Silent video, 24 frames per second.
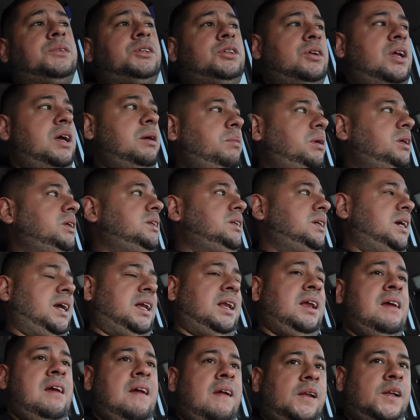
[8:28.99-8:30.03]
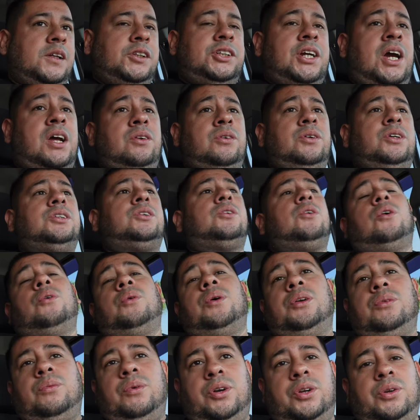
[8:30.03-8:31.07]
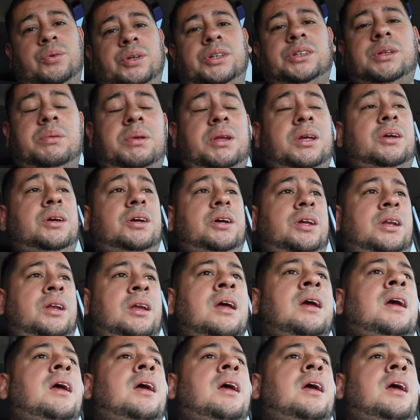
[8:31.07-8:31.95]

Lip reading: So that means like the channel is growing, we're doing something good,